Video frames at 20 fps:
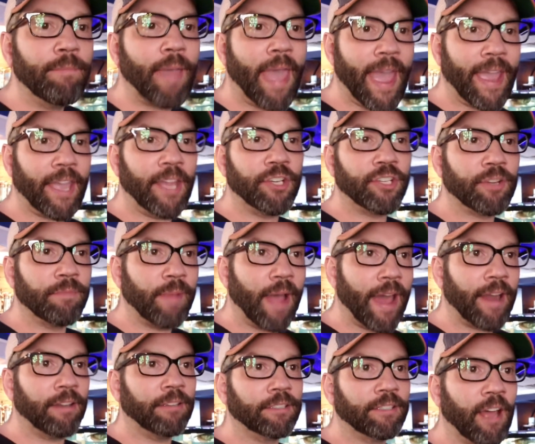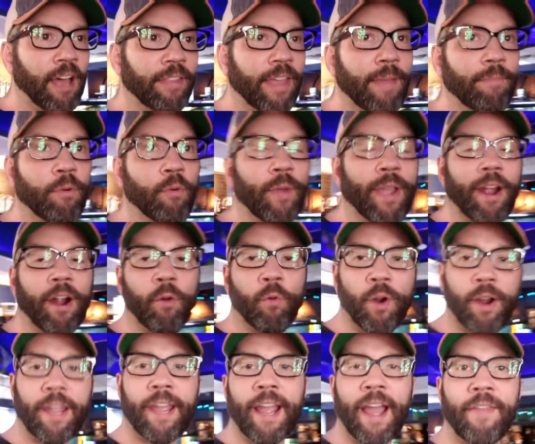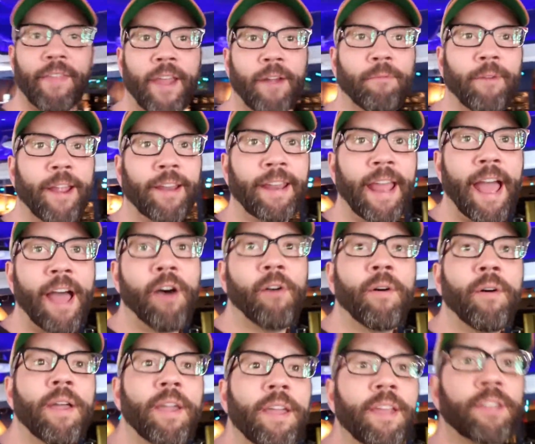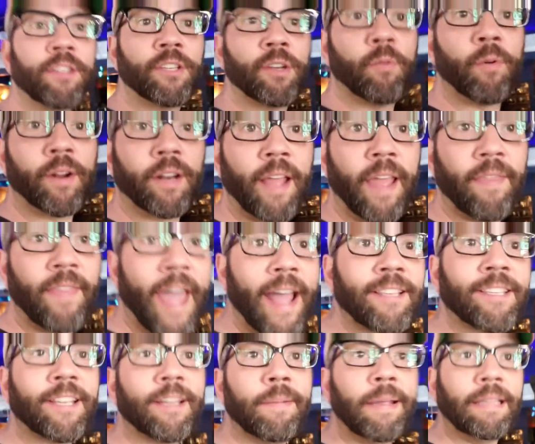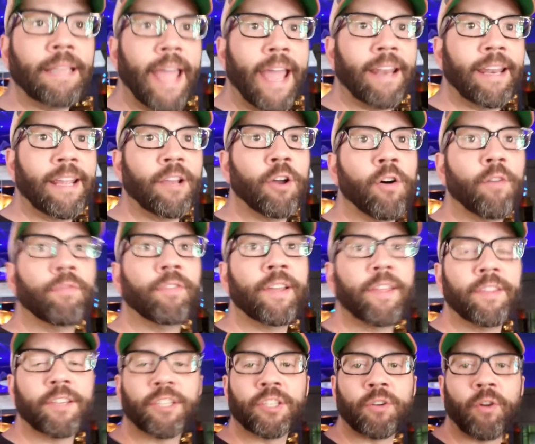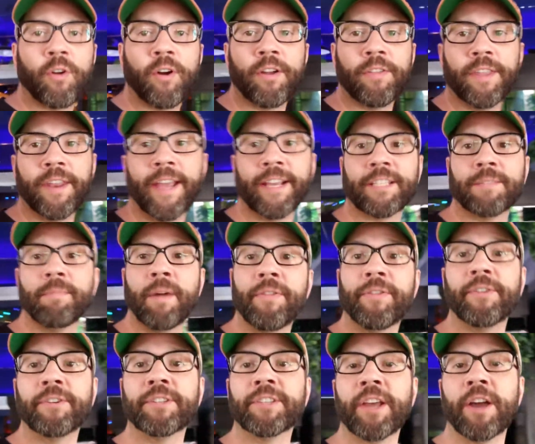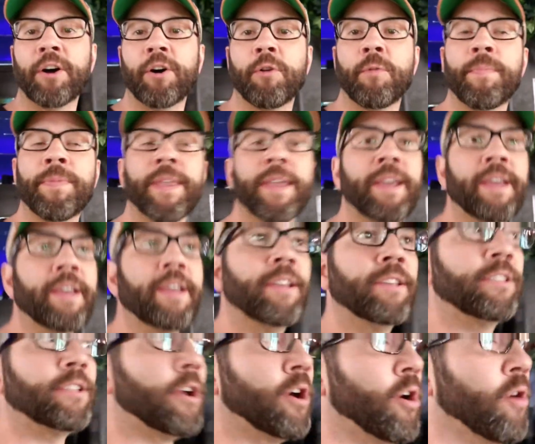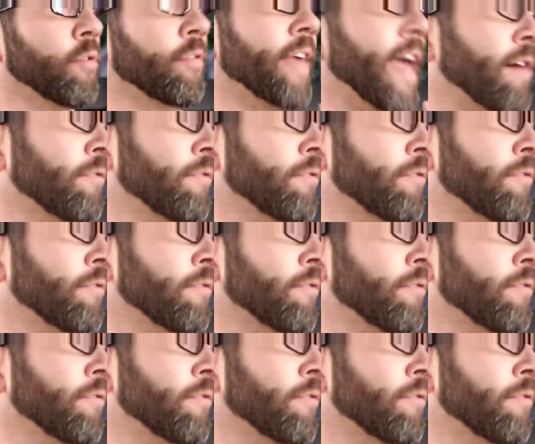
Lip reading: packaged and bottled and all that, but we are working on that right now. So that's going to be landing hopefully in the store in the next month or so. So